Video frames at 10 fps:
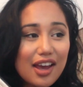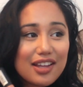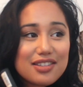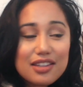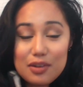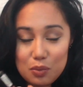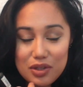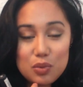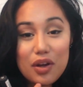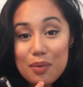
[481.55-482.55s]
It's
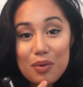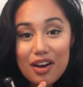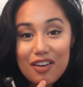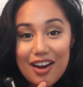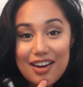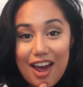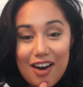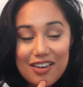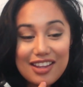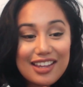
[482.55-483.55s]
what I'm wearing right
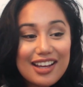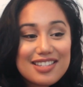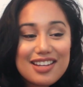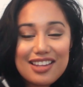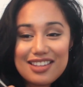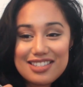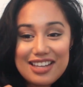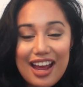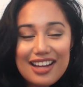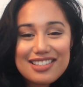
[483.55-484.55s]
now, and I think it's like this
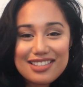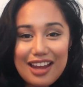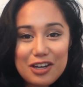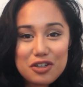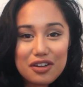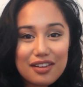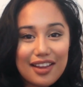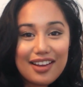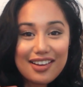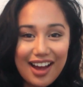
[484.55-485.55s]
nice, natural,
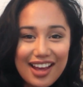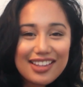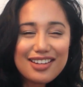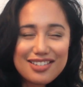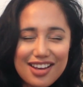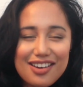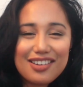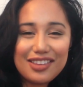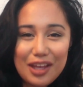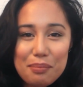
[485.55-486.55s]
like Kylie
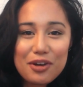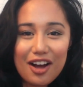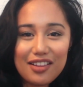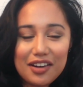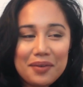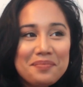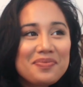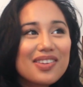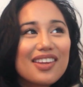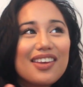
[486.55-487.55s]
Jenner lip color.
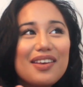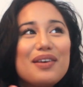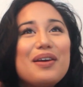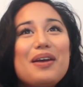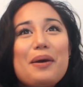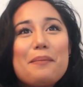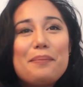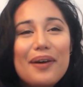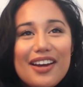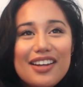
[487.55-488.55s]

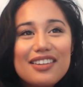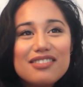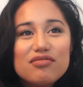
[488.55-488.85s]
But